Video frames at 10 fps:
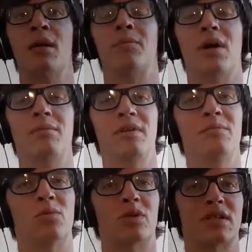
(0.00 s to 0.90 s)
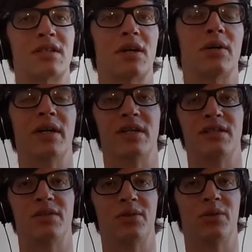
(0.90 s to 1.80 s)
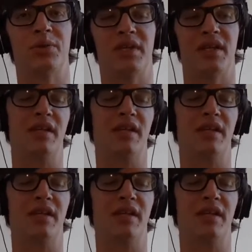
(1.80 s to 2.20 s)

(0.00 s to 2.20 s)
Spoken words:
probably more so into the